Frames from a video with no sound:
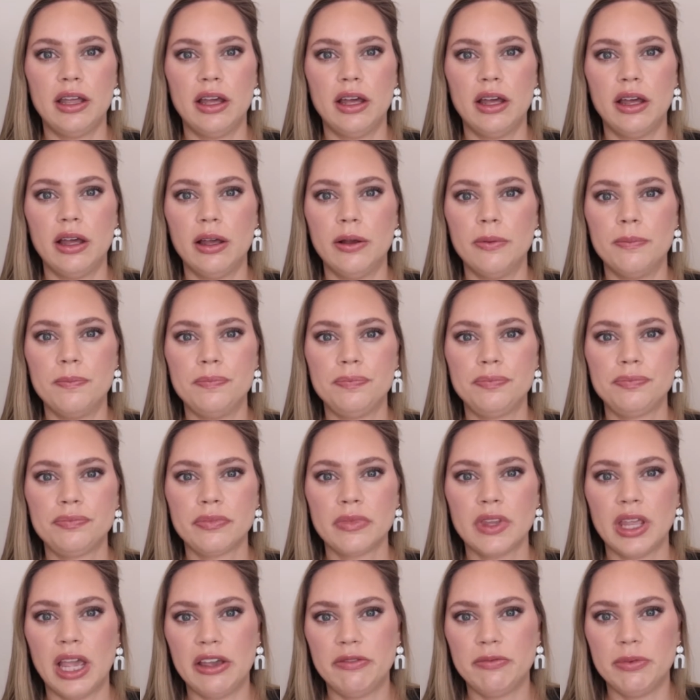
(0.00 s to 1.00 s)

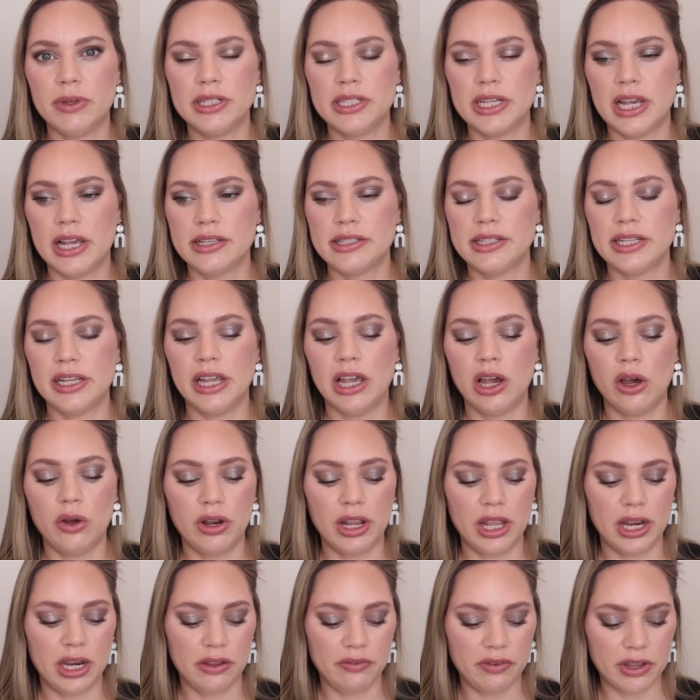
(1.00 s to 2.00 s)
I've been testing
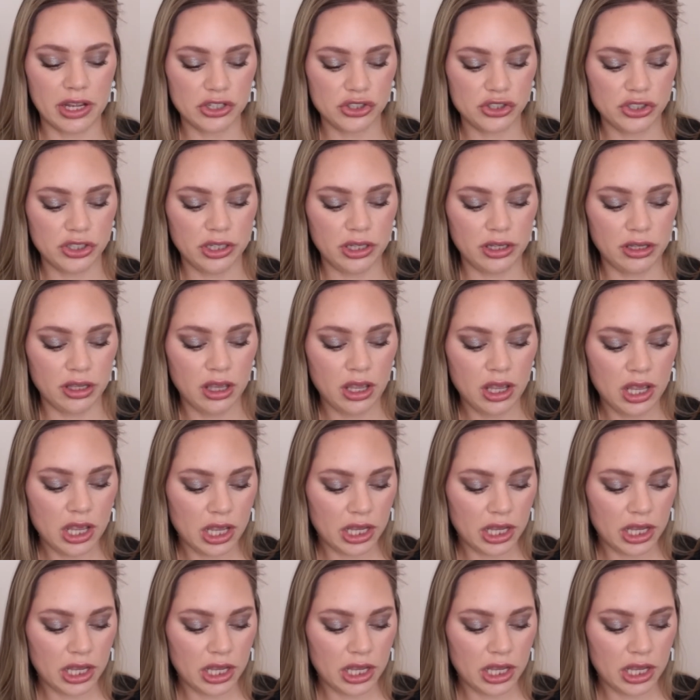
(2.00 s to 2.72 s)
out, and I've actually